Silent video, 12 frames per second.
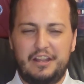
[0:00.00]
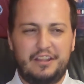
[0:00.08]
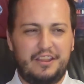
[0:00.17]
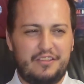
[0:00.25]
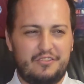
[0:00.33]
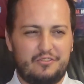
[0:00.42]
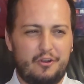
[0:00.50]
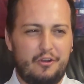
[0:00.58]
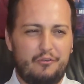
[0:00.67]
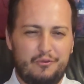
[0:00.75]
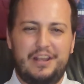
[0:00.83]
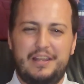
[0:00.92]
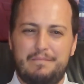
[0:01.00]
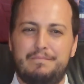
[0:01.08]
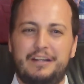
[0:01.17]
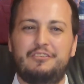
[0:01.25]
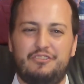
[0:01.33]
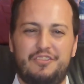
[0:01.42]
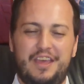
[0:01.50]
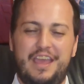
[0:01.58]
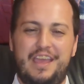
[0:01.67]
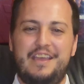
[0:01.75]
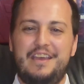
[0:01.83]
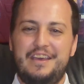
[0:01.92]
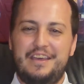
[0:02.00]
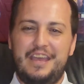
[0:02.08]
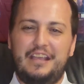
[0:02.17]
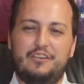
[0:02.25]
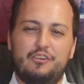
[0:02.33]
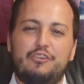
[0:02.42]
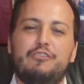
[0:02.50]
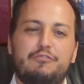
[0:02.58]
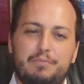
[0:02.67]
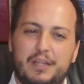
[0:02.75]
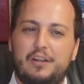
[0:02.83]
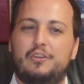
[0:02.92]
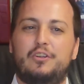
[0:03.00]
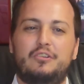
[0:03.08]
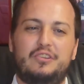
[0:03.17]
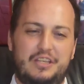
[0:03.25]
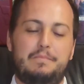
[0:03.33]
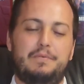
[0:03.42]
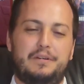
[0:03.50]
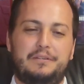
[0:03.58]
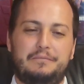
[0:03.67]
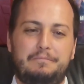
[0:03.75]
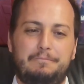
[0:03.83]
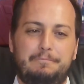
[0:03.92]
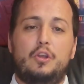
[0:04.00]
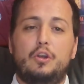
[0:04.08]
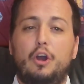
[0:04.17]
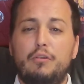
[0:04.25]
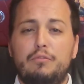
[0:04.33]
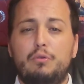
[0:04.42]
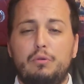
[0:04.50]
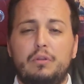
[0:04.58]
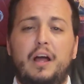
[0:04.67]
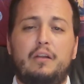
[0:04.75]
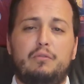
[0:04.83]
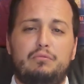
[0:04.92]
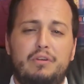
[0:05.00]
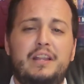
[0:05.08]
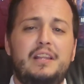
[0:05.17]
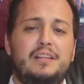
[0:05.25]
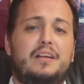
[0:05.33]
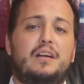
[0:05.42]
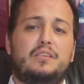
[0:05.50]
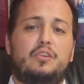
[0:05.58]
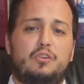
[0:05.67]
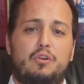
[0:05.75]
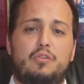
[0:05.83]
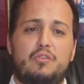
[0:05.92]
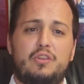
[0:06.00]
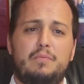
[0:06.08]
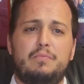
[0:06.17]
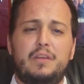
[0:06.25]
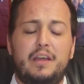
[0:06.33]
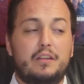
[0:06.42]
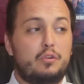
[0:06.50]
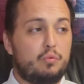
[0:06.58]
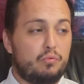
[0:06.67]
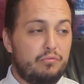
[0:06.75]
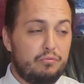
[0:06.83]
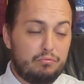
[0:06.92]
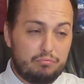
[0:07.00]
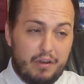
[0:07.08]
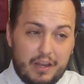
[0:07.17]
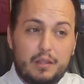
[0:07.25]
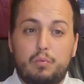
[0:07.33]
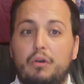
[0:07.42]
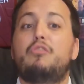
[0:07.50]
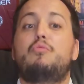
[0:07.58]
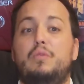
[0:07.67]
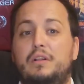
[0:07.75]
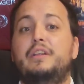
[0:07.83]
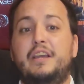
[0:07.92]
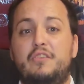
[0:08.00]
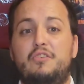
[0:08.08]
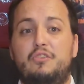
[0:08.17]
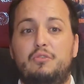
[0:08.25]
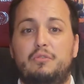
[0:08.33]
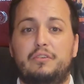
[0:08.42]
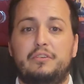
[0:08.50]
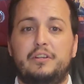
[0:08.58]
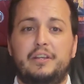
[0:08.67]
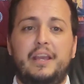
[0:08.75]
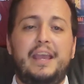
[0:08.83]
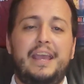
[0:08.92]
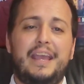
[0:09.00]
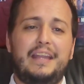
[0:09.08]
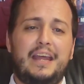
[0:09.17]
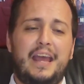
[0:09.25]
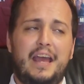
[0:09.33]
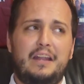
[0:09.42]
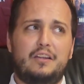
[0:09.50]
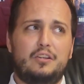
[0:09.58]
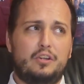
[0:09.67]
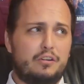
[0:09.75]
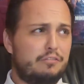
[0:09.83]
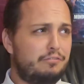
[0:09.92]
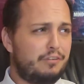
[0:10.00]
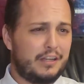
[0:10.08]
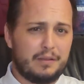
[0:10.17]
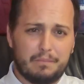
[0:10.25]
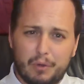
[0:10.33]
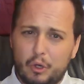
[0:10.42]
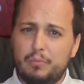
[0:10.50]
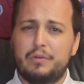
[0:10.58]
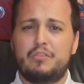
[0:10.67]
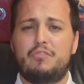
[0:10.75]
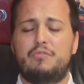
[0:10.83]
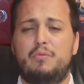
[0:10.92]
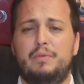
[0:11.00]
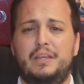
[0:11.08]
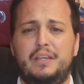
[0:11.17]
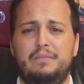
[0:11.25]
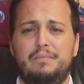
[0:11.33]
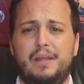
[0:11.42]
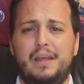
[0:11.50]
There's not really much there. It could have been a lot deeper. Overall, I really liked the concept and it really was well executed. It had a lot of funny moments for me.